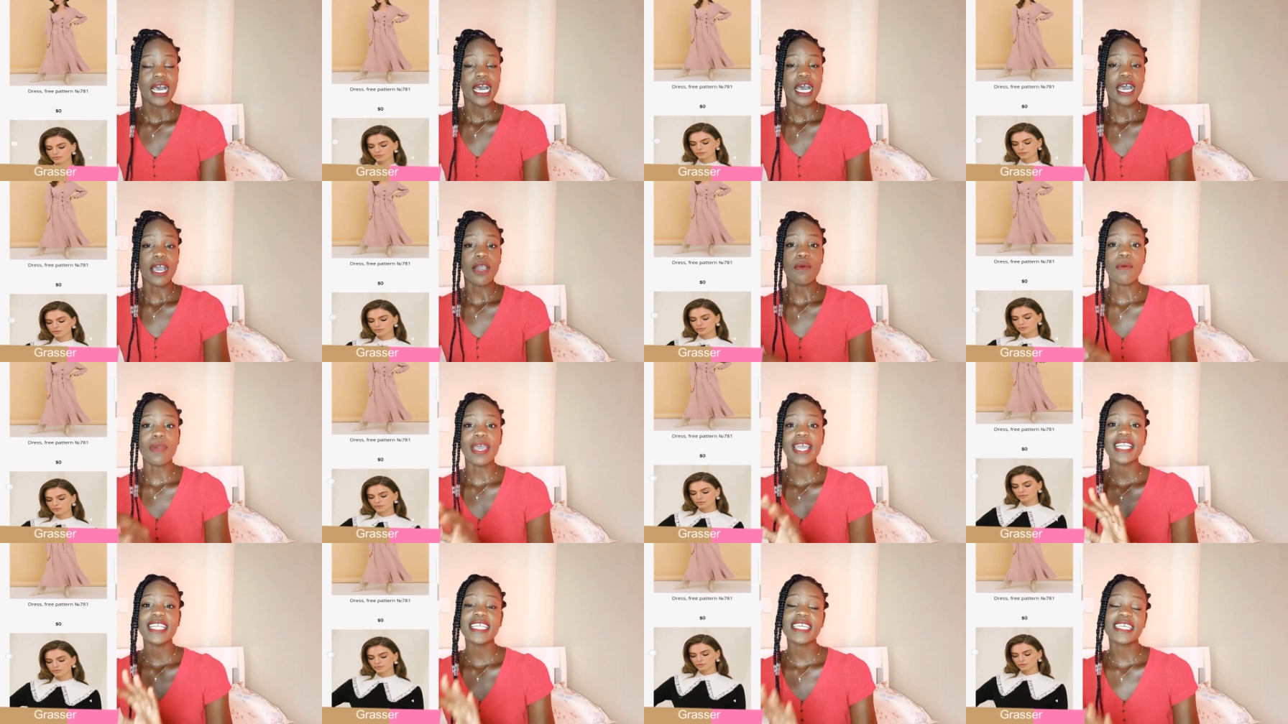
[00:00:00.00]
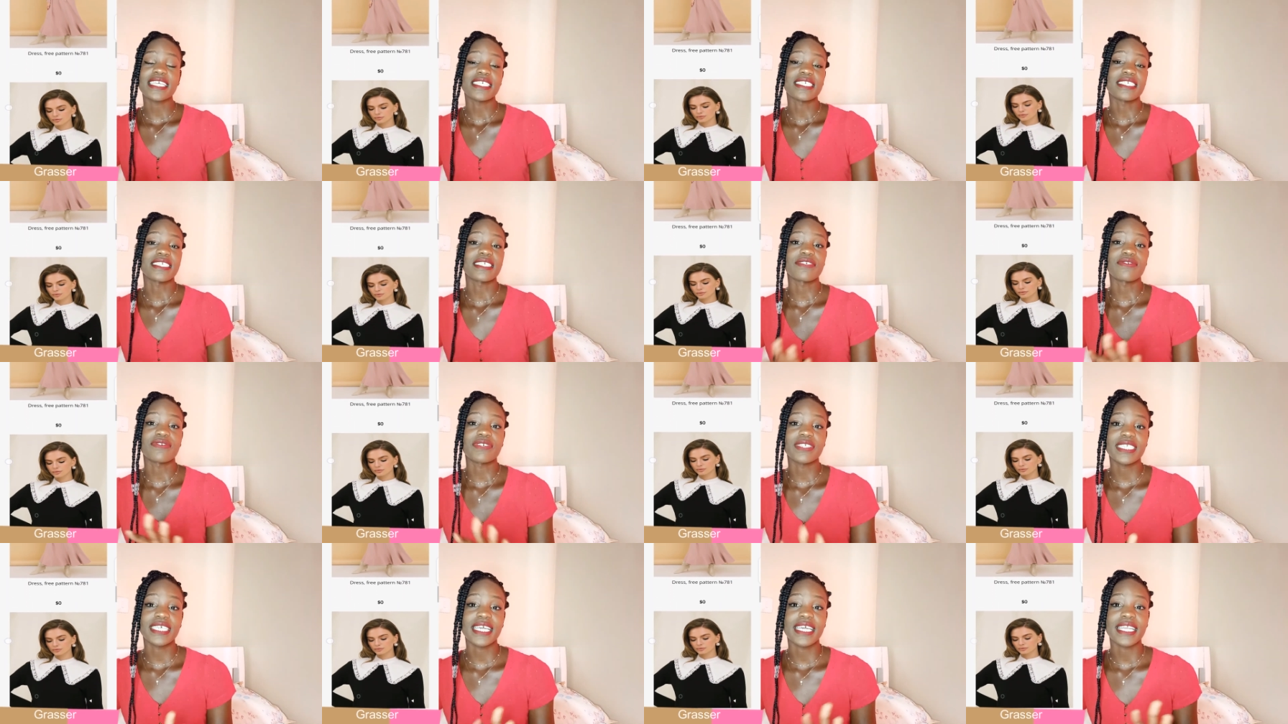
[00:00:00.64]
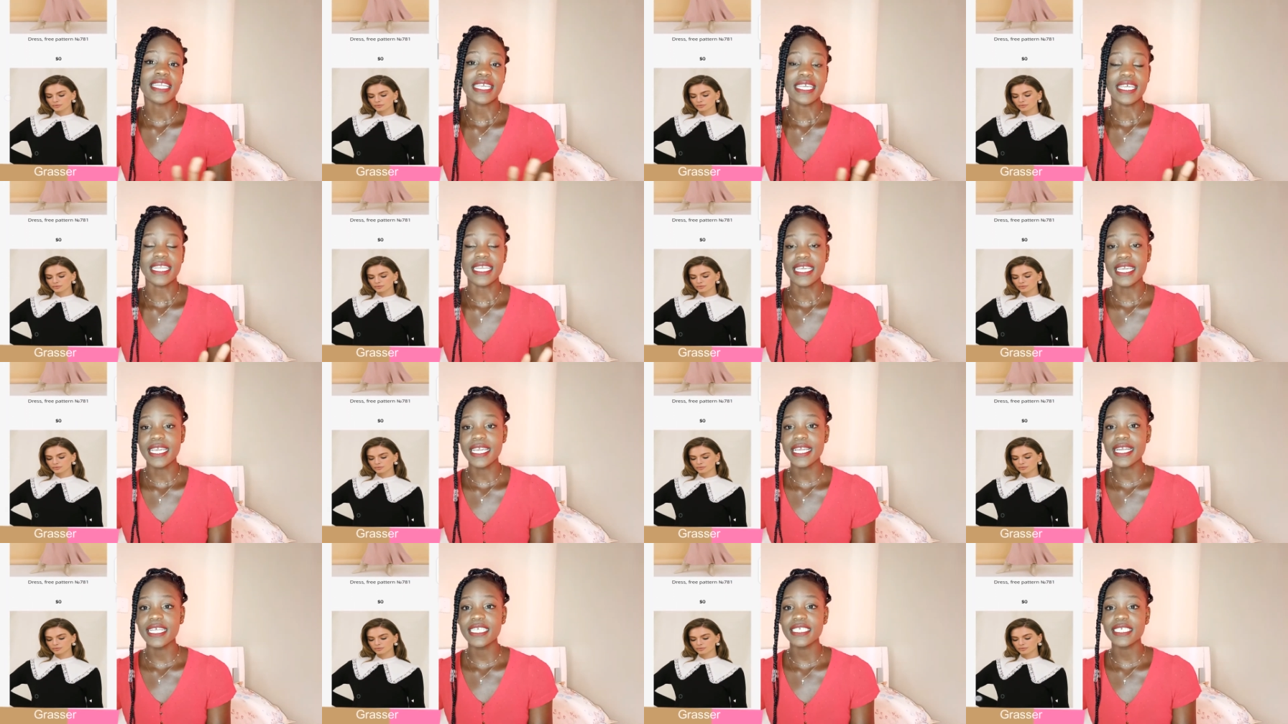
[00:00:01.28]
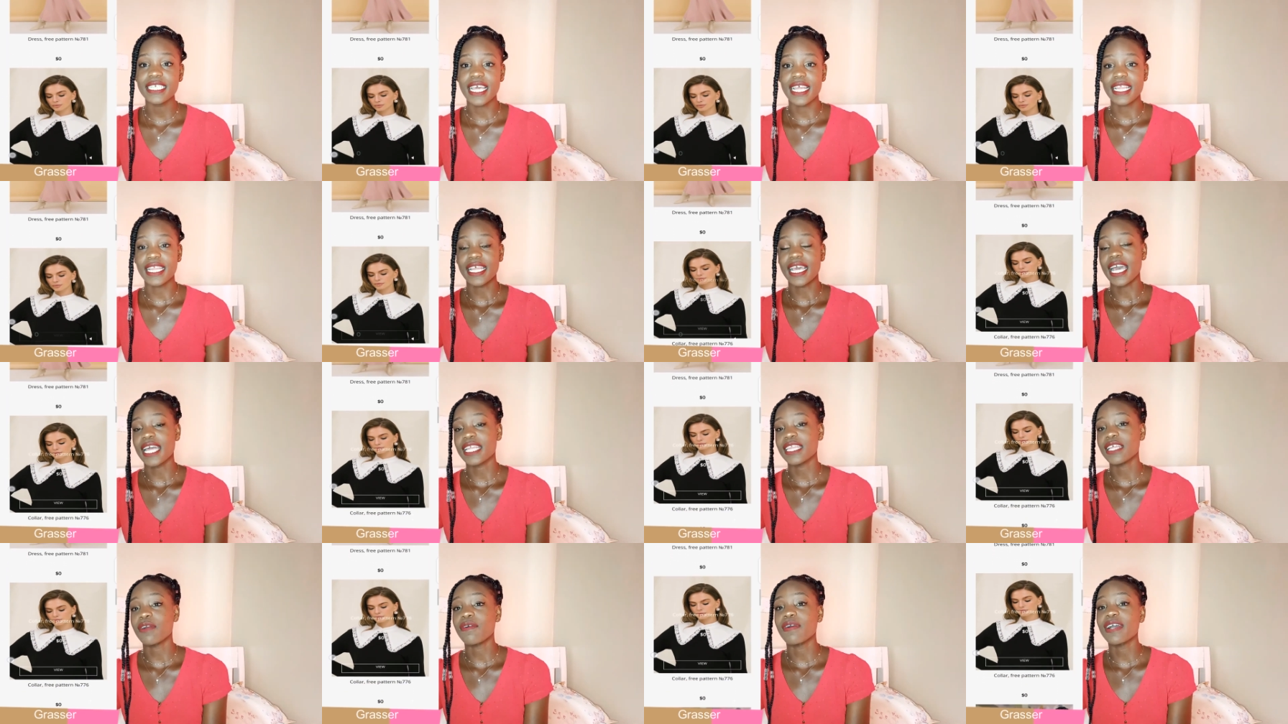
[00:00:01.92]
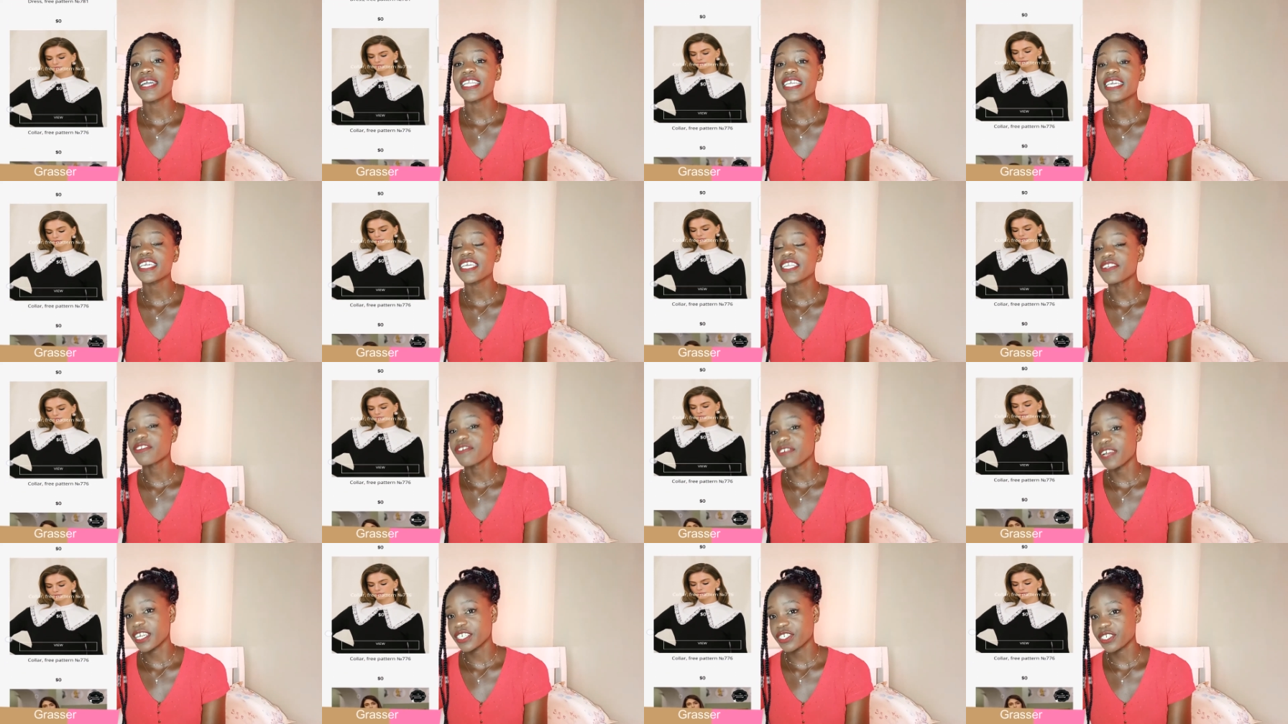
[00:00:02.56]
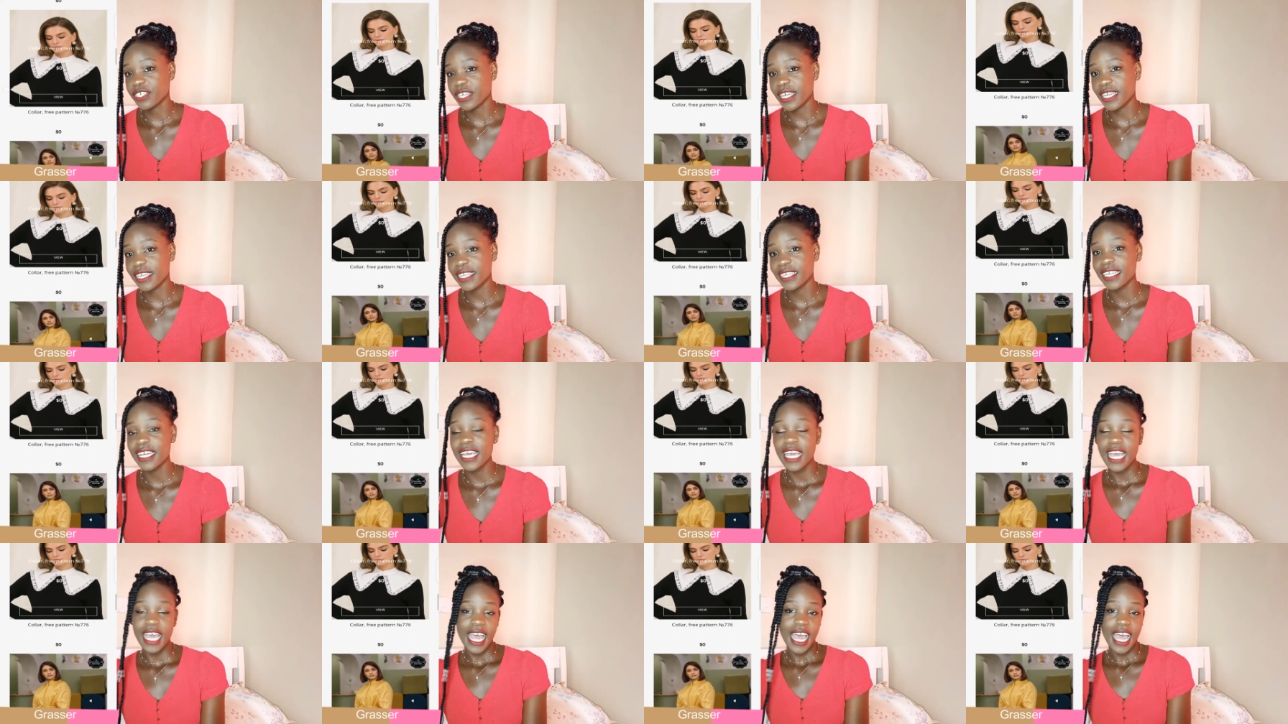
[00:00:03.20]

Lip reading: One is written in English and the other one in Russian.